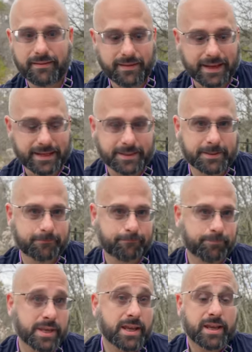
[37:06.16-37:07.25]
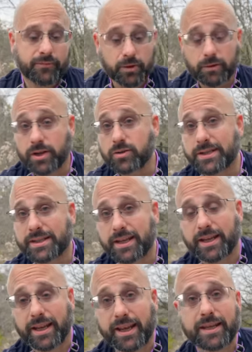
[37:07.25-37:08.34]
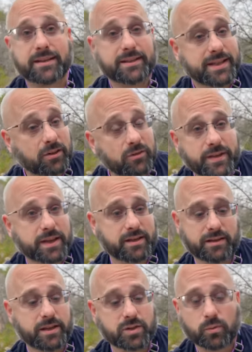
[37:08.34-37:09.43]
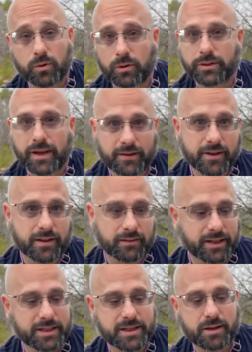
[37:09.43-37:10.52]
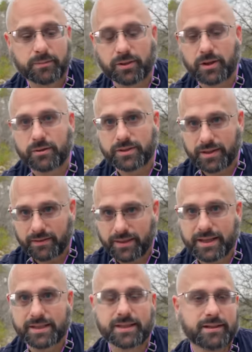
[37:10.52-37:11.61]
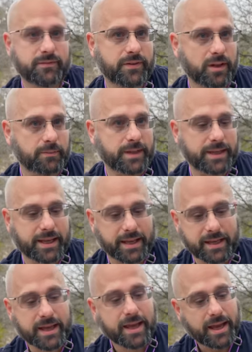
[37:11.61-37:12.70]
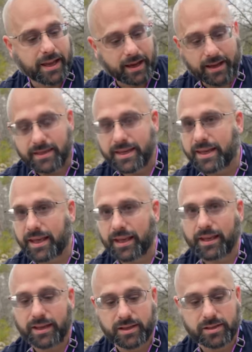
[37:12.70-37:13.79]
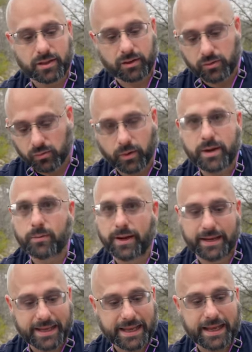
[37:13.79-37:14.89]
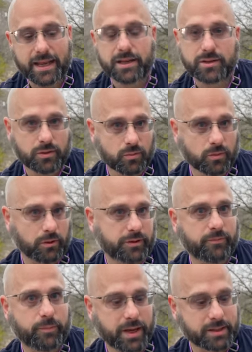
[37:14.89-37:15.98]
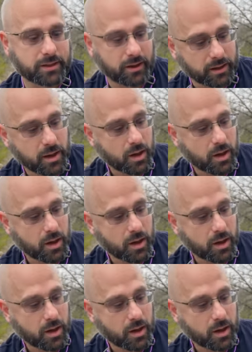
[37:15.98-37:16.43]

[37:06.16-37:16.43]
this. If you're interested in delving into this world, I've got links down below to this development kit. And I think it is a great way to get into the world of Pixhawk.